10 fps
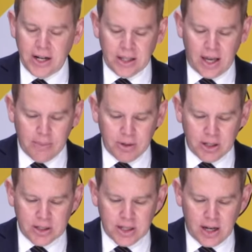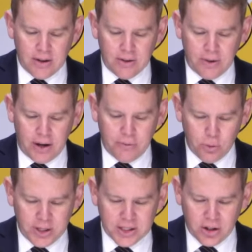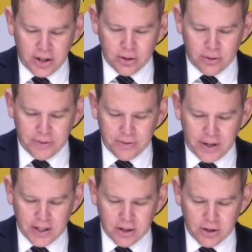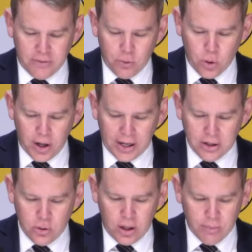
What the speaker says: The Cabinet has now formally signed off the funding for a new